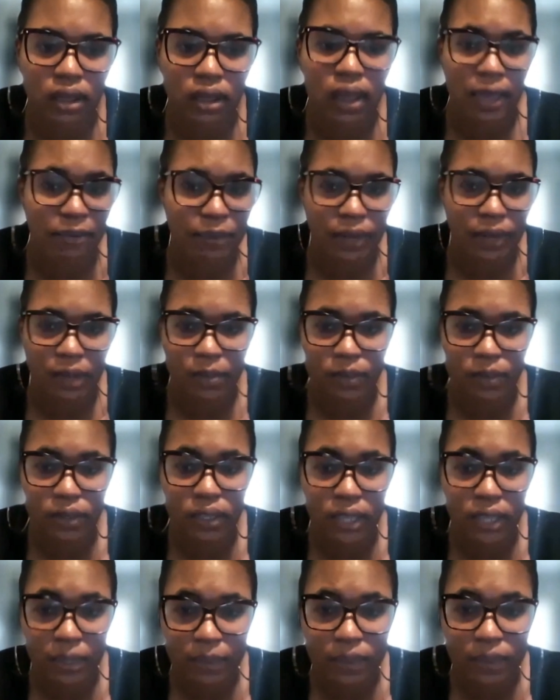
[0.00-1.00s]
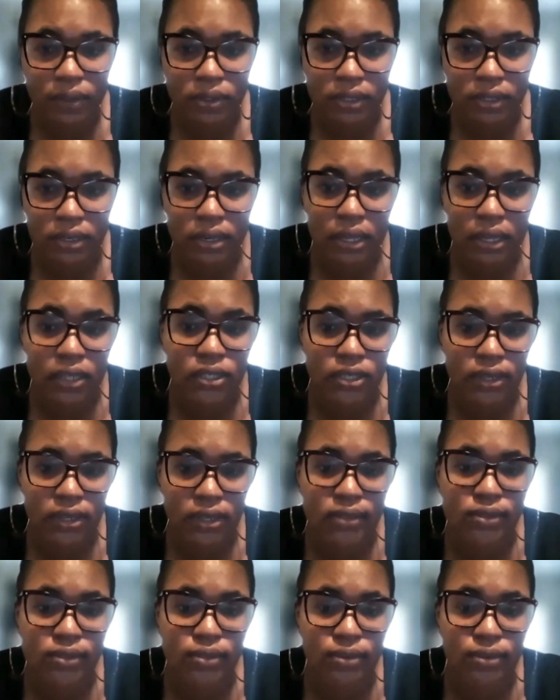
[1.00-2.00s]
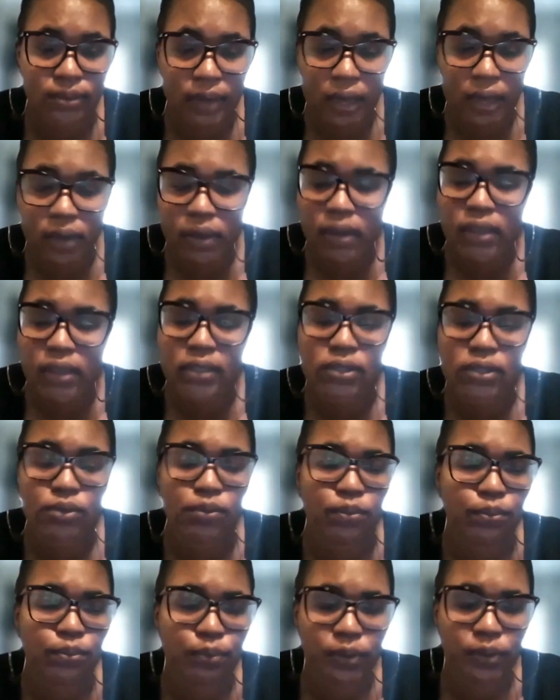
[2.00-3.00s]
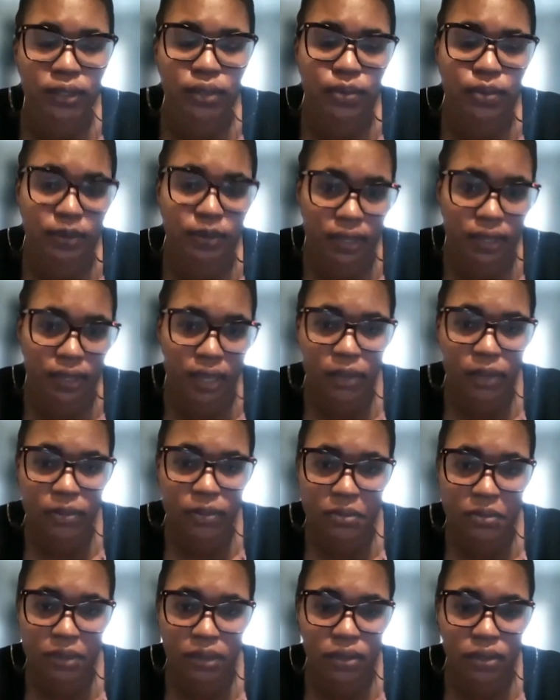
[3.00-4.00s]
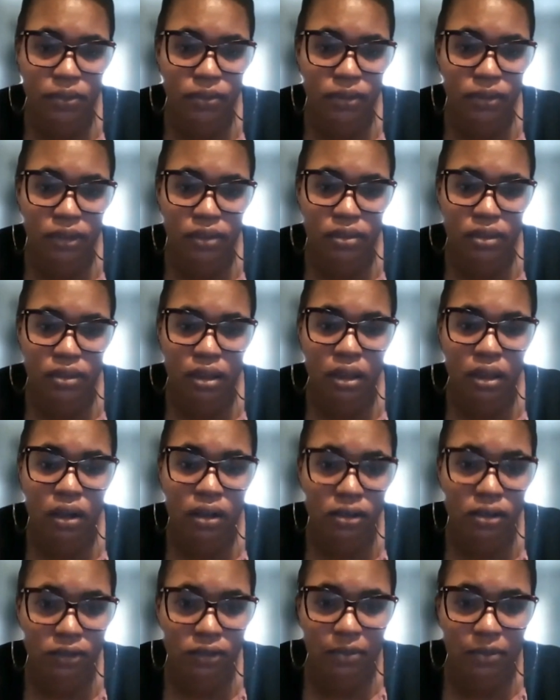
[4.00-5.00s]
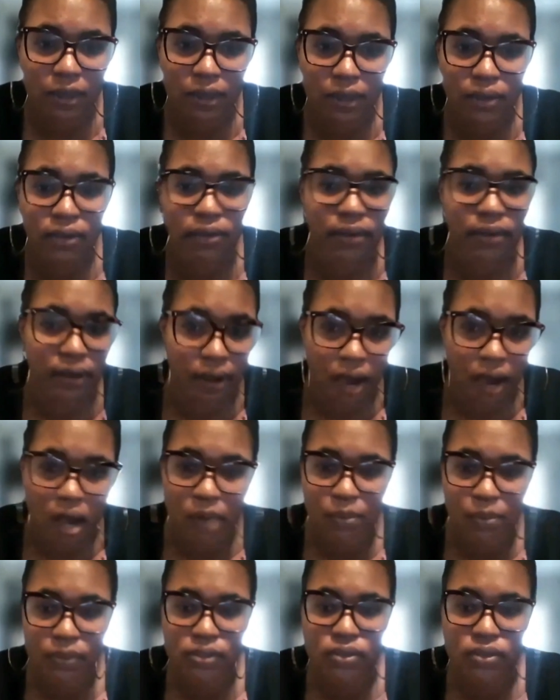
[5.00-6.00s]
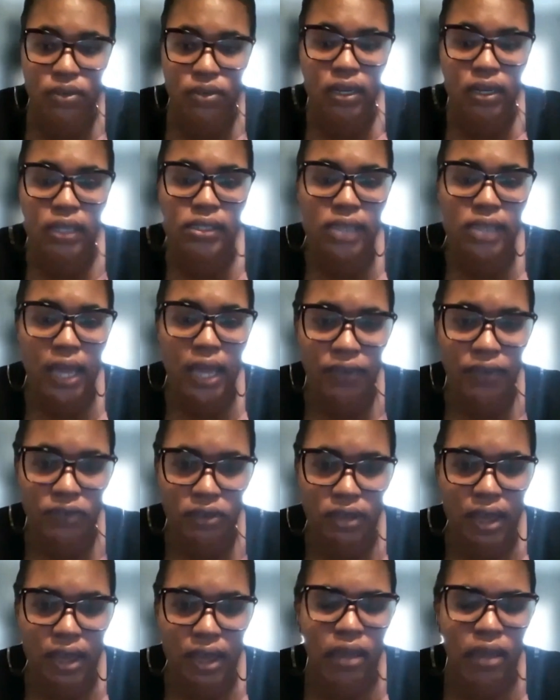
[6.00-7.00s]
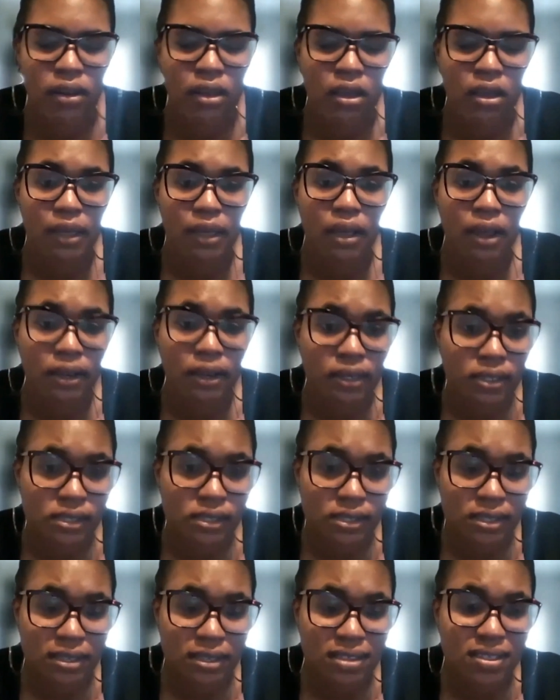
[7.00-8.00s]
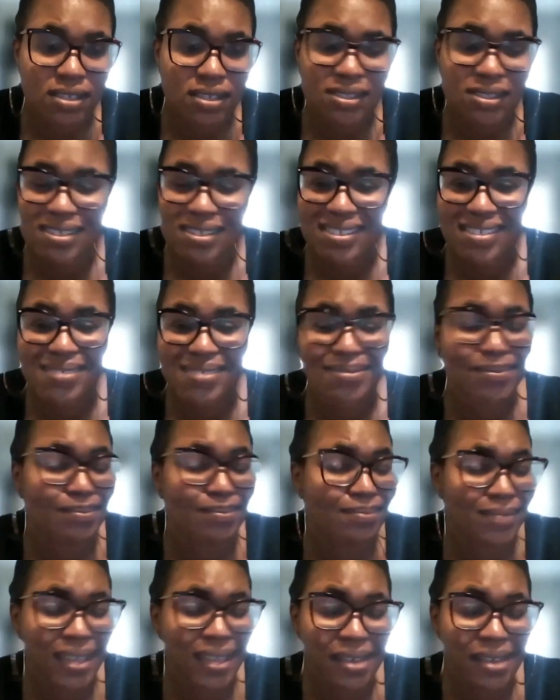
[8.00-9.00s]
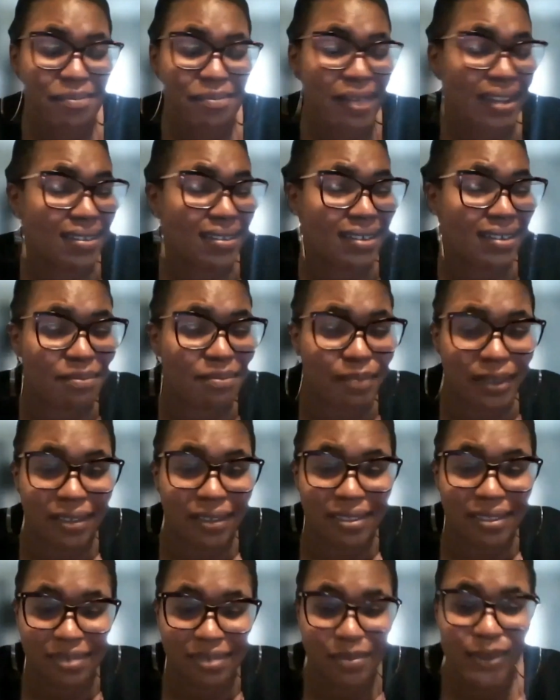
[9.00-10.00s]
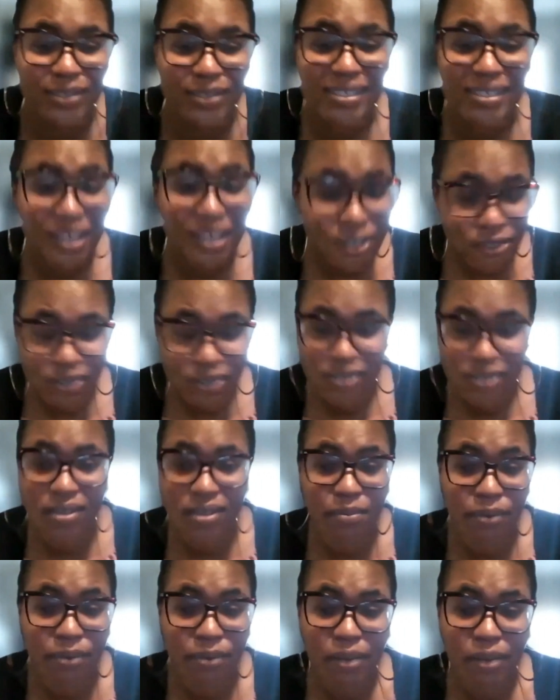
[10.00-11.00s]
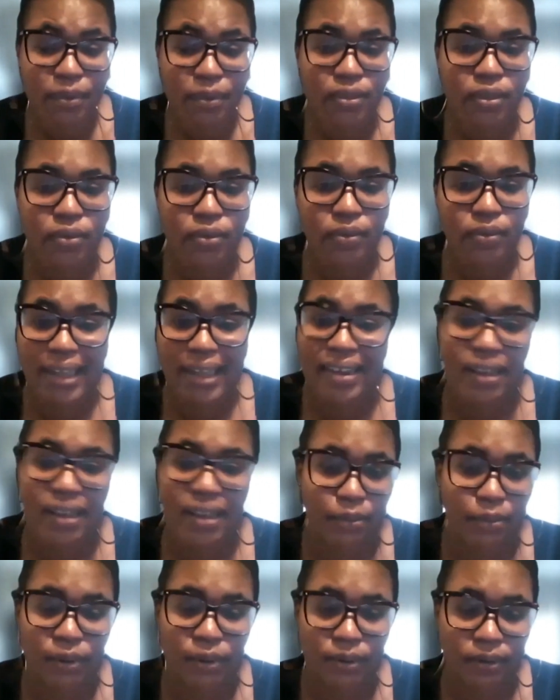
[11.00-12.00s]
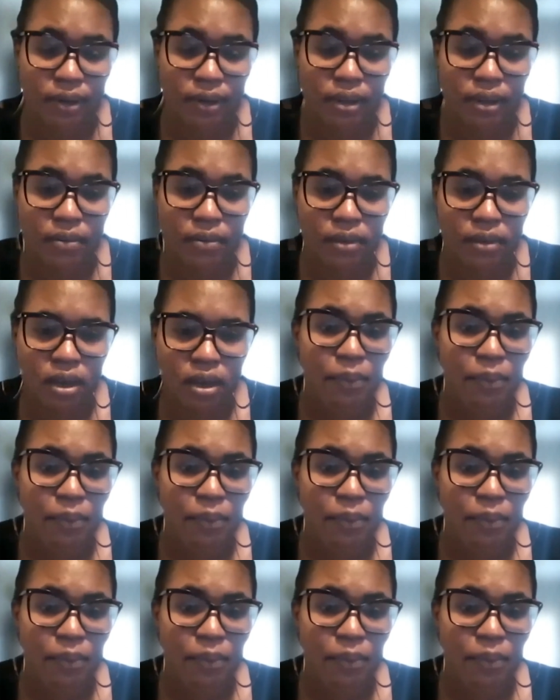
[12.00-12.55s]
I've been able to keep those connections throughout, and it's really, really helped me with all of my career opportunities after that. But honestly, it might not be the most interesting part, but the writing program.